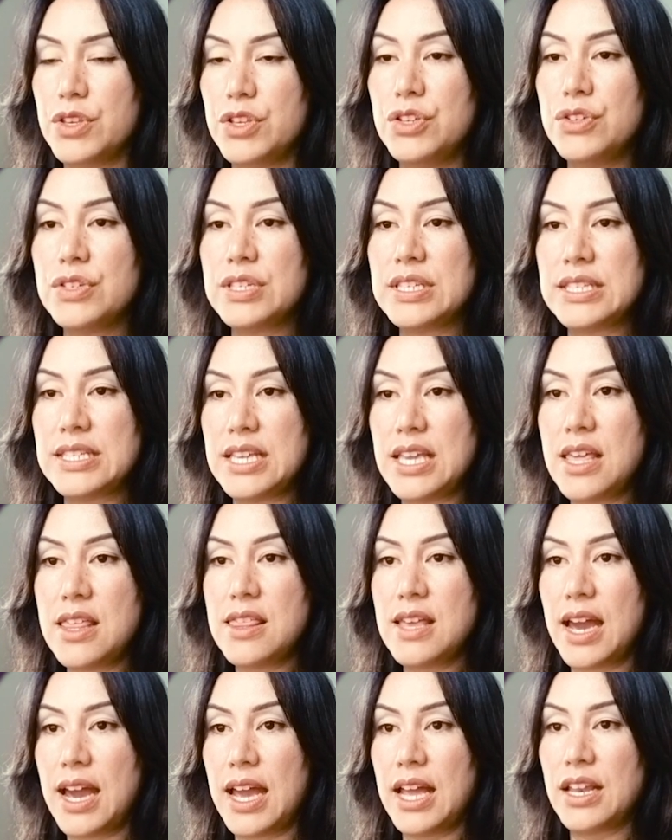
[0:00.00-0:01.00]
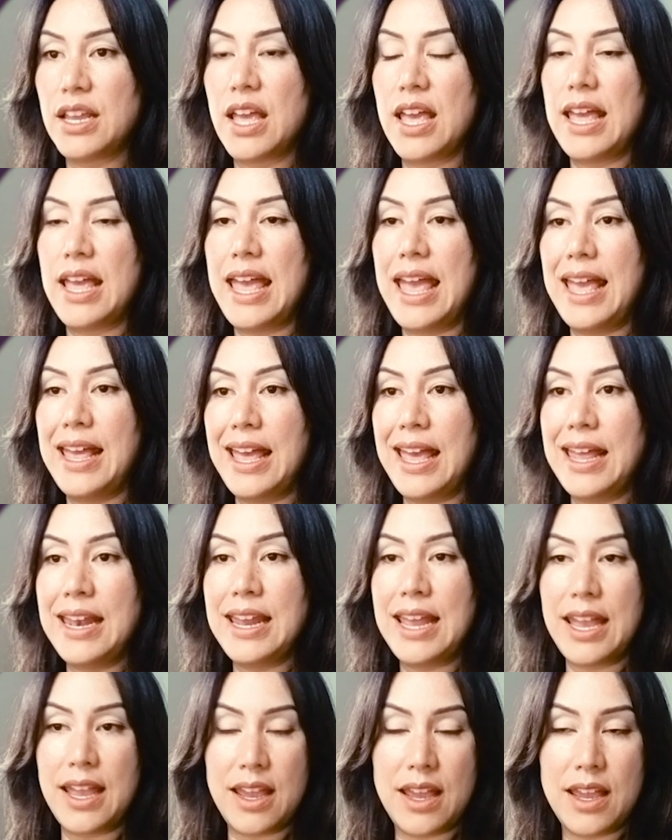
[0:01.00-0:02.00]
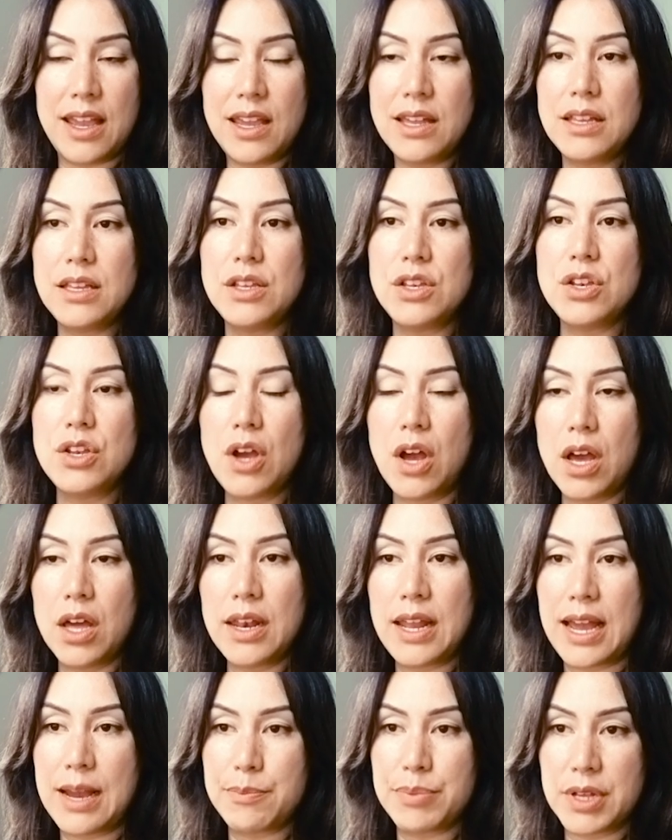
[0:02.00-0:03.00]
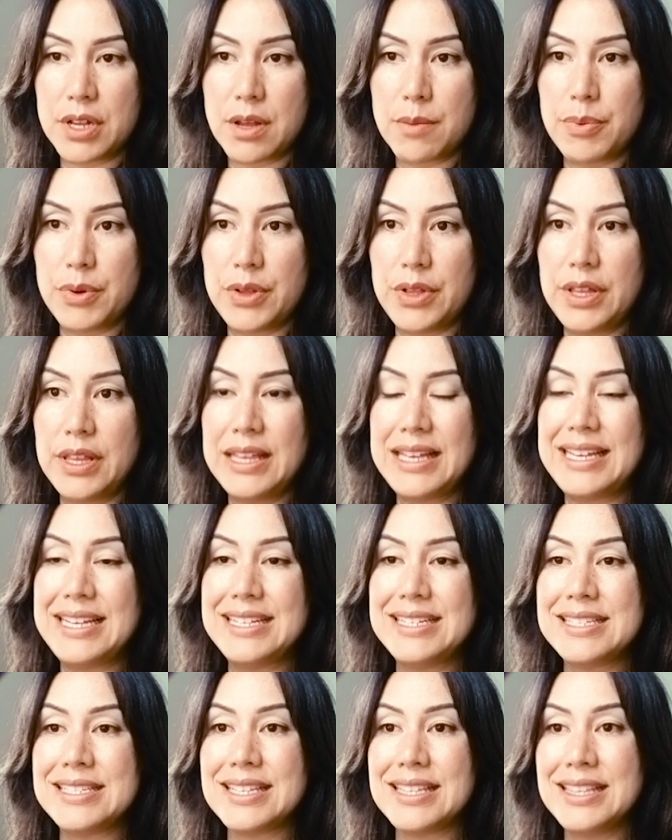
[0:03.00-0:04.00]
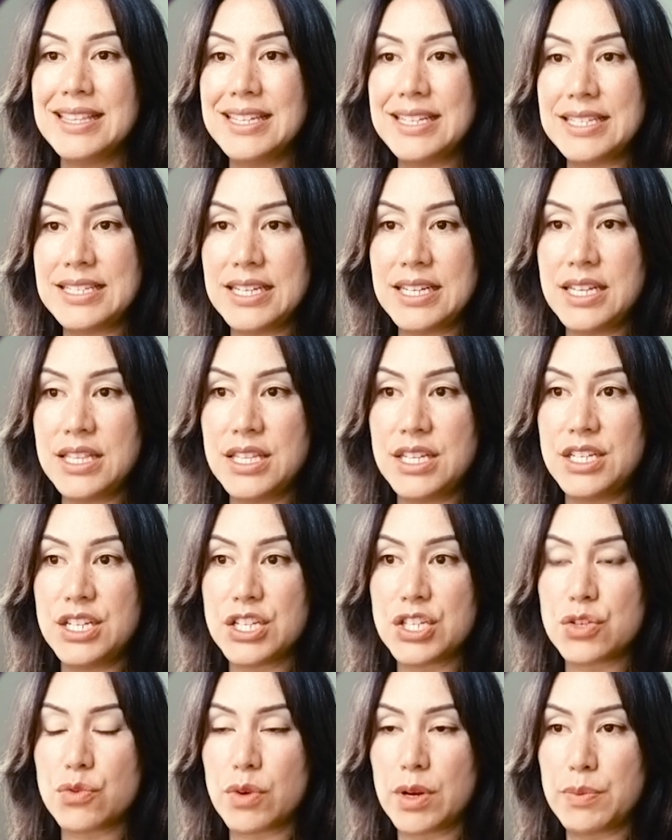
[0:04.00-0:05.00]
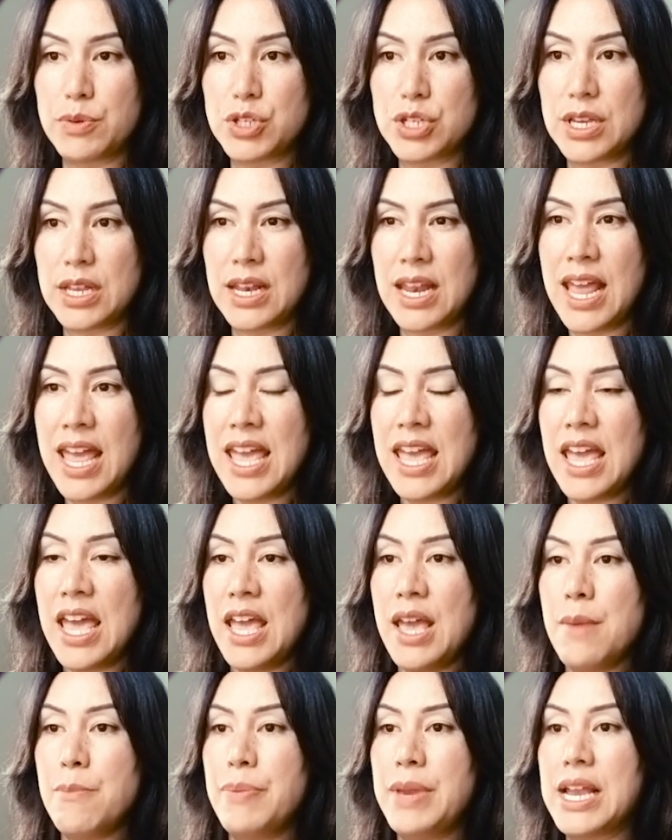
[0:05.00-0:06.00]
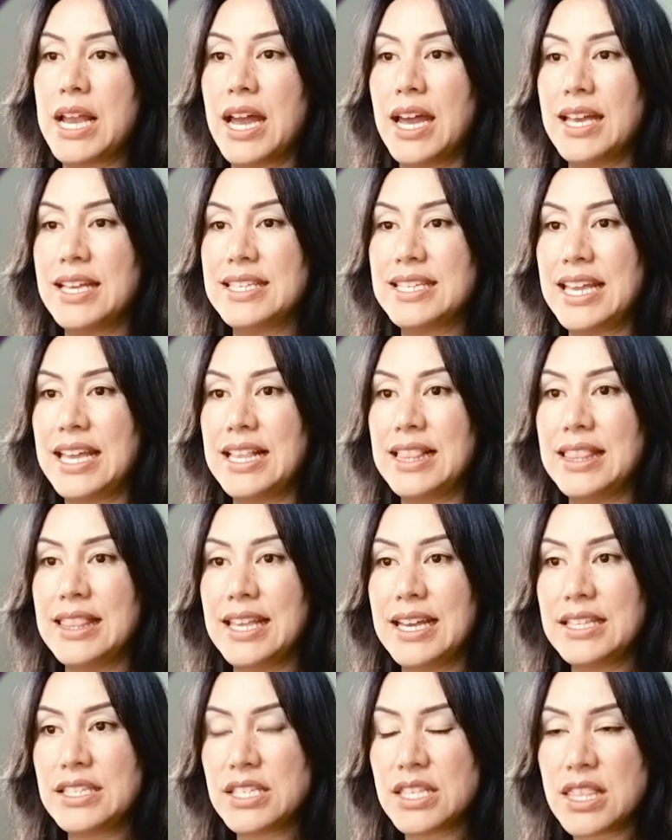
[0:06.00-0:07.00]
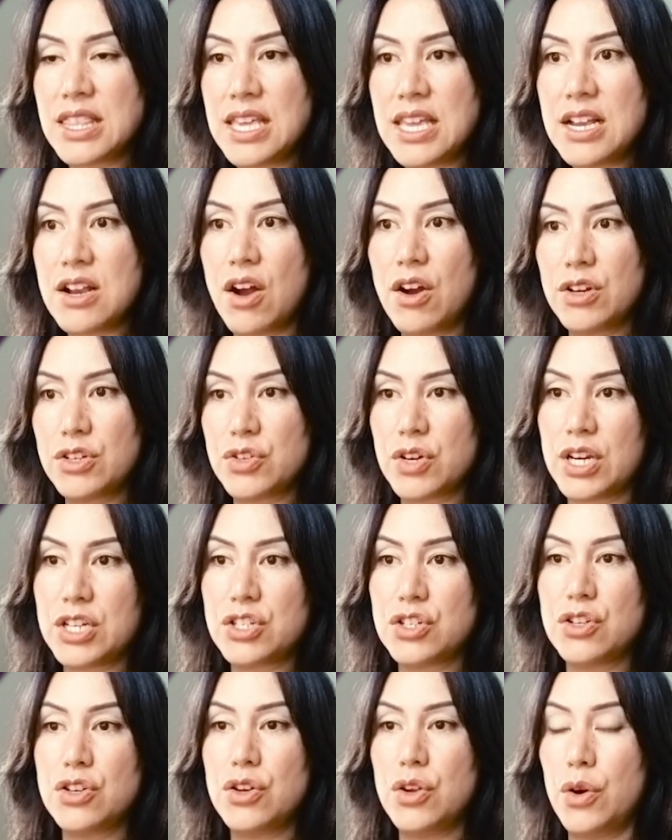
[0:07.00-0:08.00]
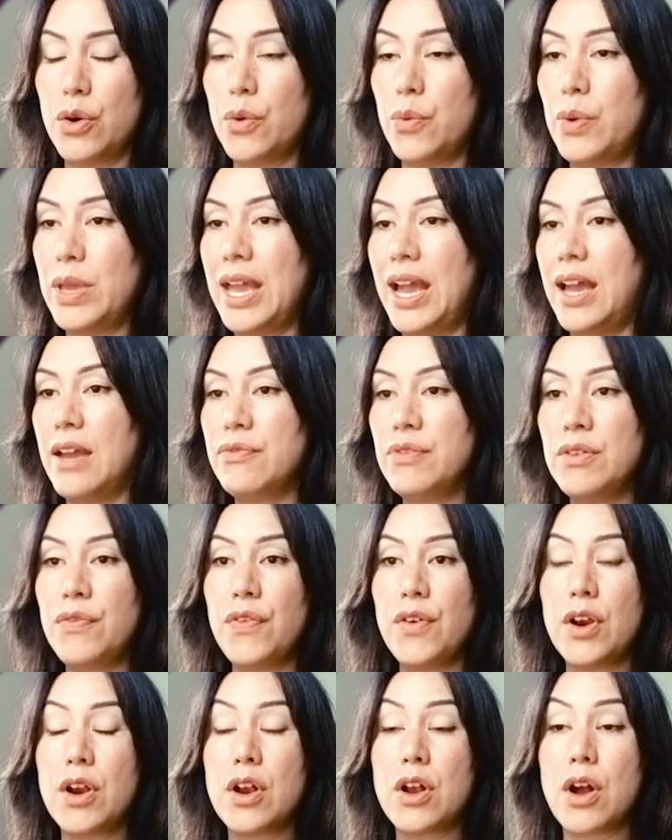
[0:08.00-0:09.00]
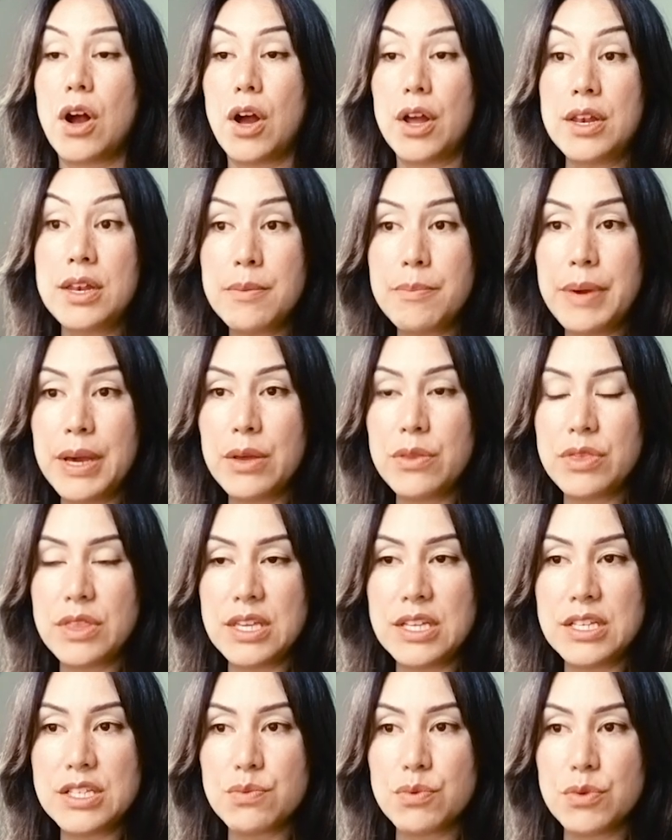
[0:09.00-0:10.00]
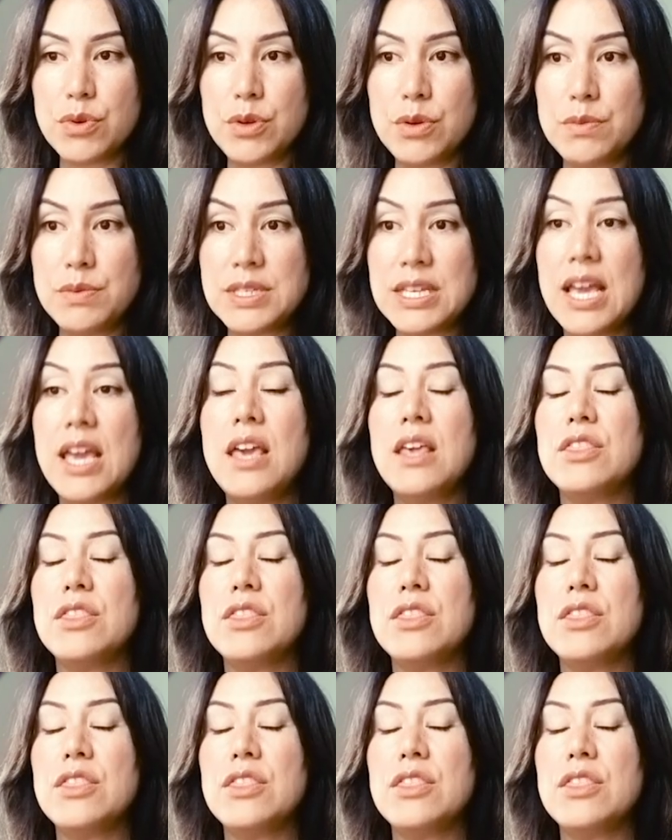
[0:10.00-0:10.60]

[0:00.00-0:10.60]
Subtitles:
You'll see that NA, not applicable, is listed in the description because it lets the contractor know we haven't forgotten about these rooms.